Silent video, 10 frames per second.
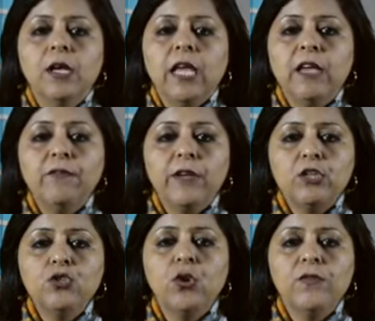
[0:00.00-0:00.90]
if
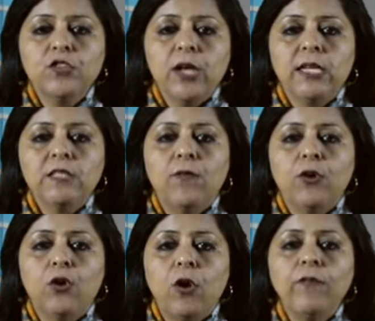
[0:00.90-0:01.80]
issue of shares for
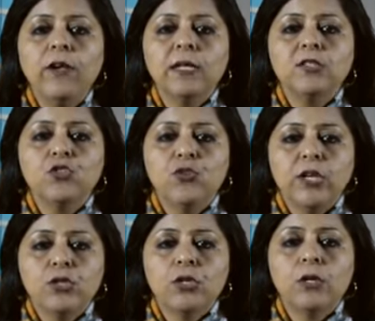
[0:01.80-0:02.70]
a lawful
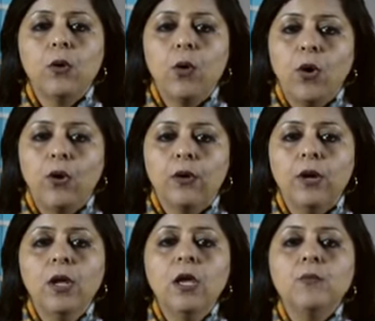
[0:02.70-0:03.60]
consideration or
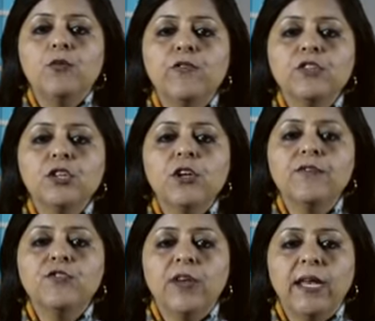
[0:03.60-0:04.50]
provision
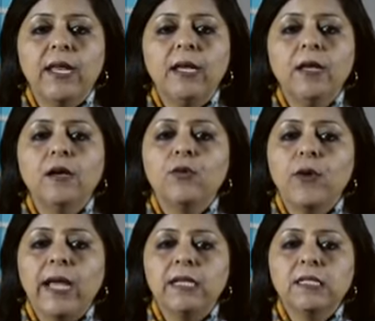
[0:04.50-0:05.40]
of trading
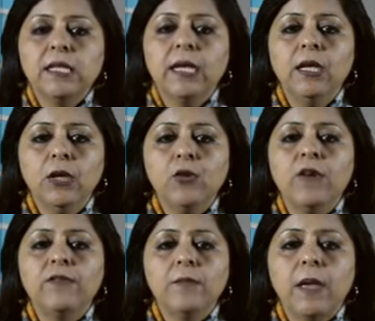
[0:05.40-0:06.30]
rights in lieu
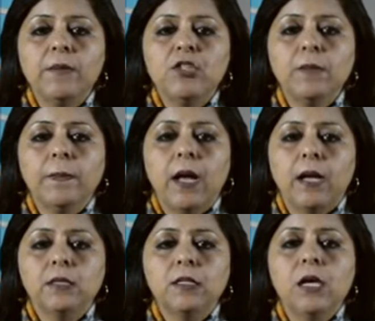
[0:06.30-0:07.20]
of the membership
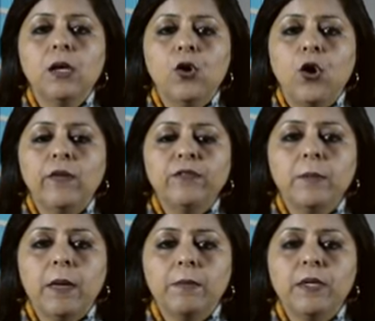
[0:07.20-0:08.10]
cards of the
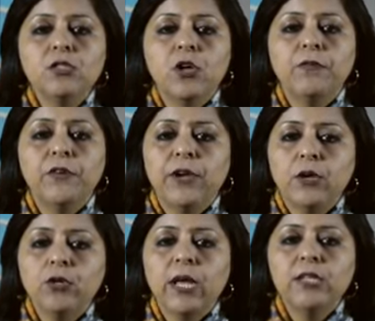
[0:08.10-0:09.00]
members of a
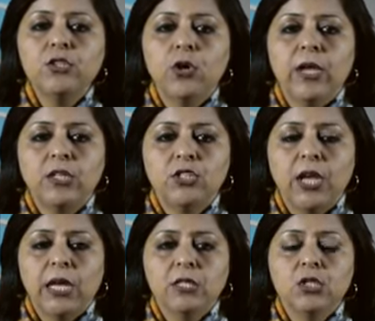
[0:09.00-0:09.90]
recognized stock
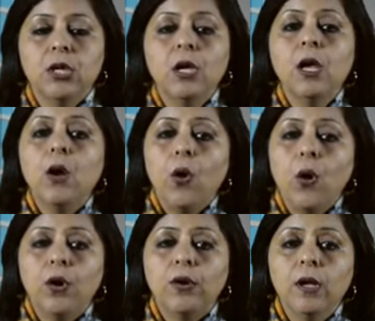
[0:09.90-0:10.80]
exchange
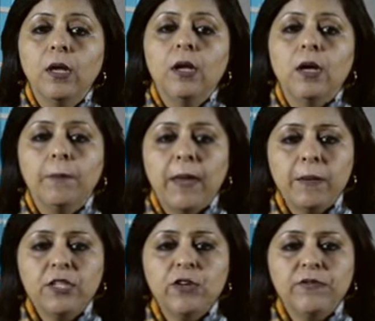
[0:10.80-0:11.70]
or a
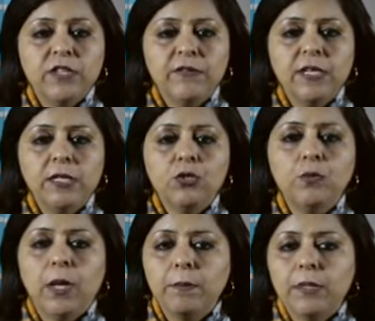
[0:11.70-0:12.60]
payment of dividend to
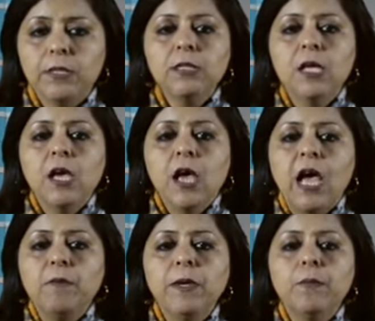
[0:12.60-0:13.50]
members
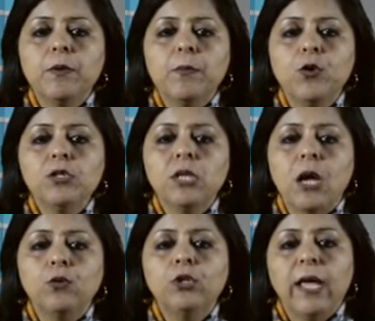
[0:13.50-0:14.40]
have been proposed
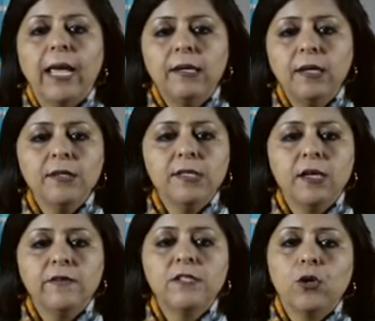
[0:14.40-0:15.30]
out any
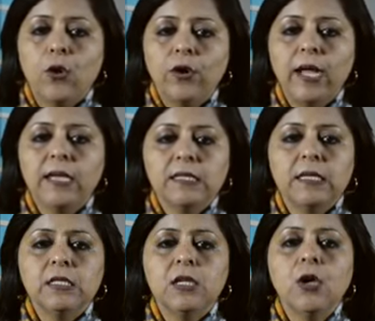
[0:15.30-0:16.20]
reserves or
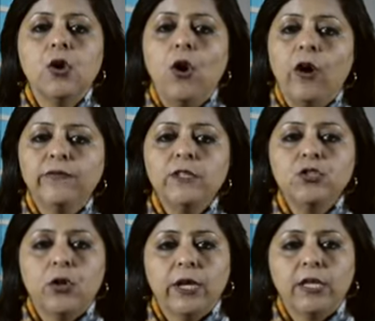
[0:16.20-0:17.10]
assets of the
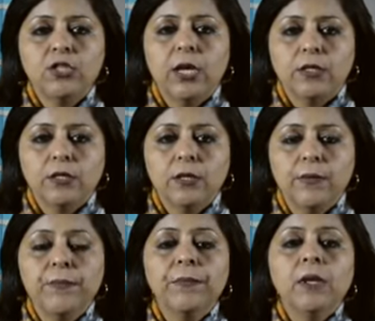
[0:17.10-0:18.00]
stock exchange.
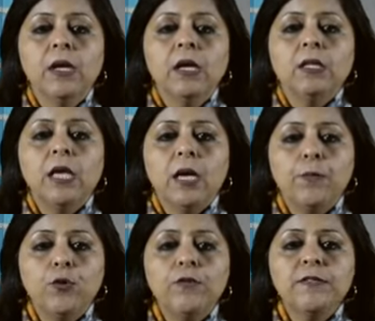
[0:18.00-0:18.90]
The
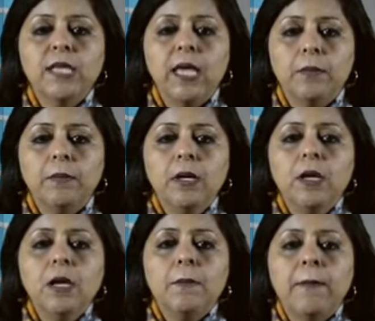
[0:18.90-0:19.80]
approved scheme
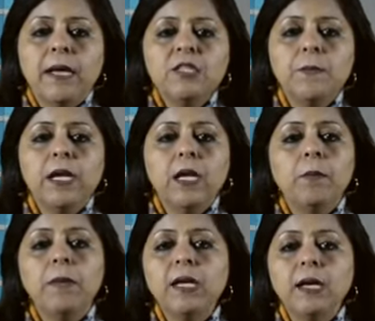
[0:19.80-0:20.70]
must be
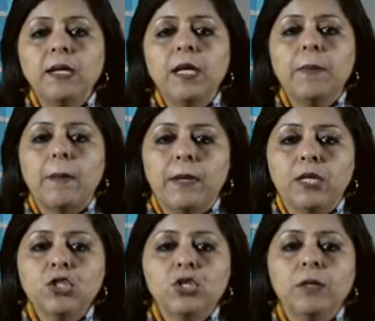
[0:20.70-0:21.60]
immediately
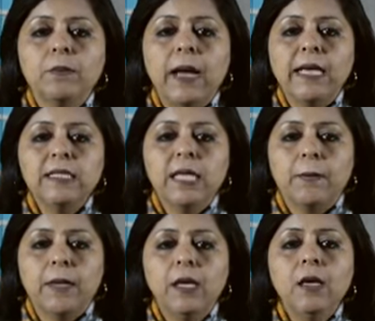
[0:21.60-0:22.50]
published by
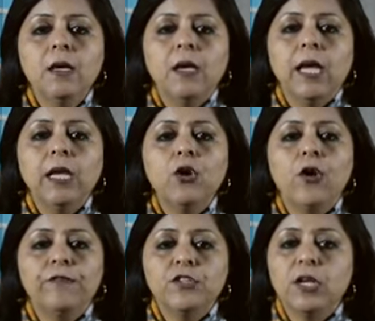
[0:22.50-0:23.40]
SEBI in
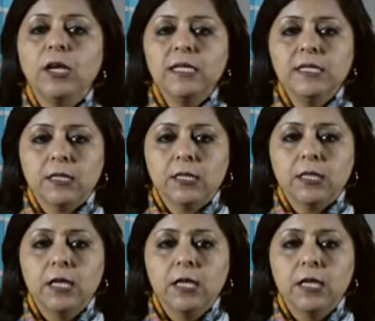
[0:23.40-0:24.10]
official gazette